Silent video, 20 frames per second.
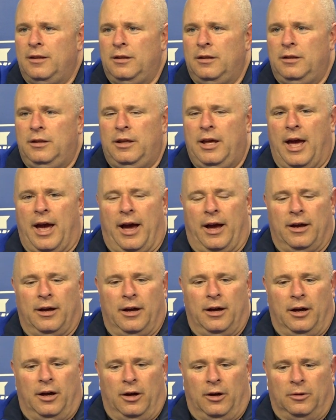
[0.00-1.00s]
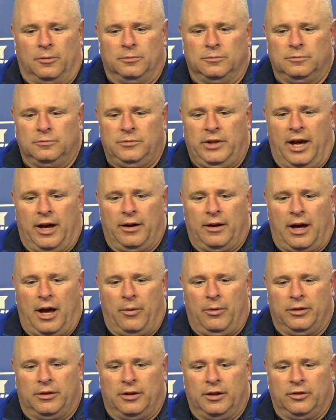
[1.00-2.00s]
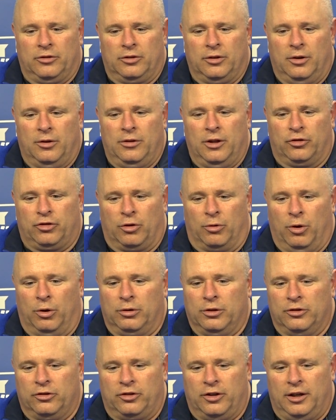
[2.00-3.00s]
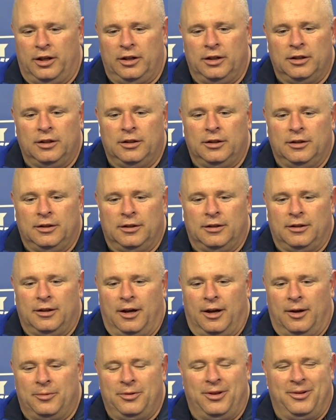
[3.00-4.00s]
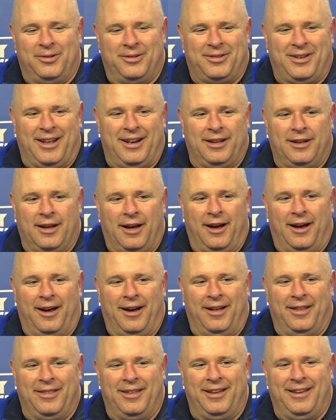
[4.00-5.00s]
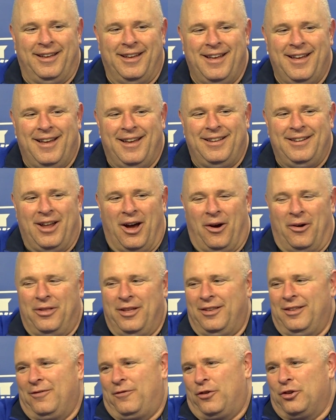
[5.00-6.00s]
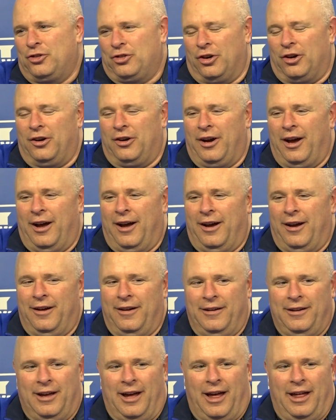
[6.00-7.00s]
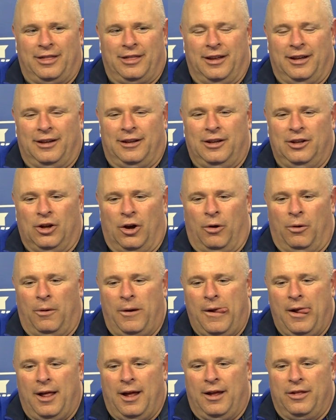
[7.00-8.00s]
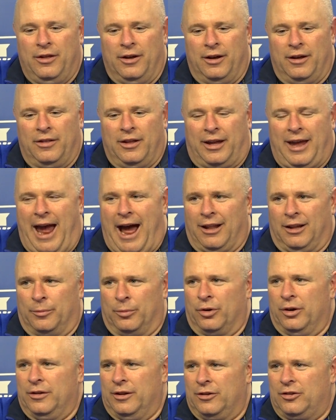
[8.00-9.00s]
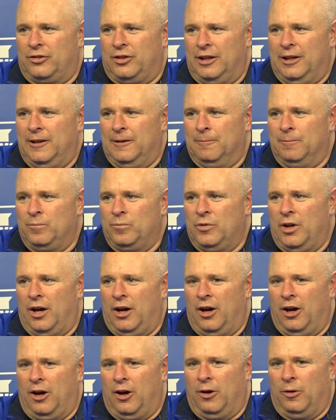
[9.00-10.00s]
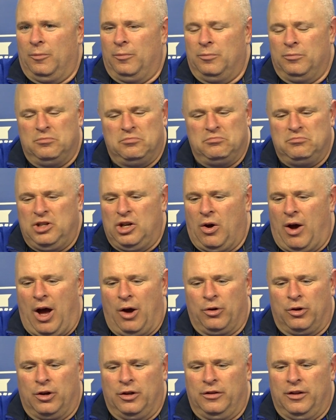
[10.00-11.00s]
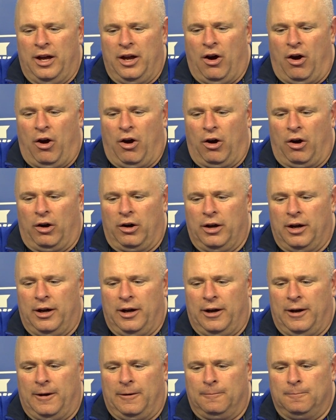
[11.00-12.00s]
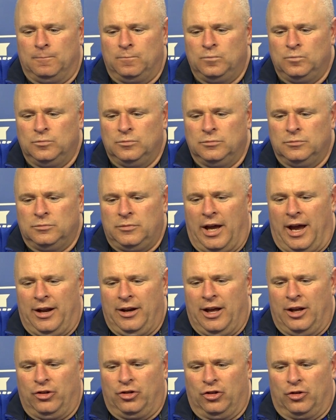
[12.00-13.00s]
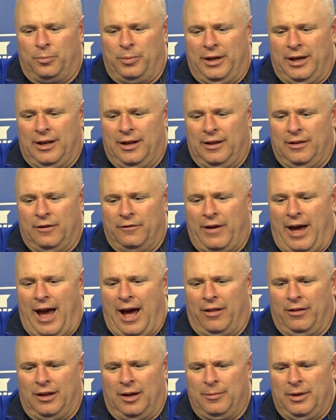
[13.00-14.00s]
Yeah, I would think so. This or Oakland City? Kidding. For sure. I think, you know, the caliber of this team, you know, how good they are. And just being in the Valley.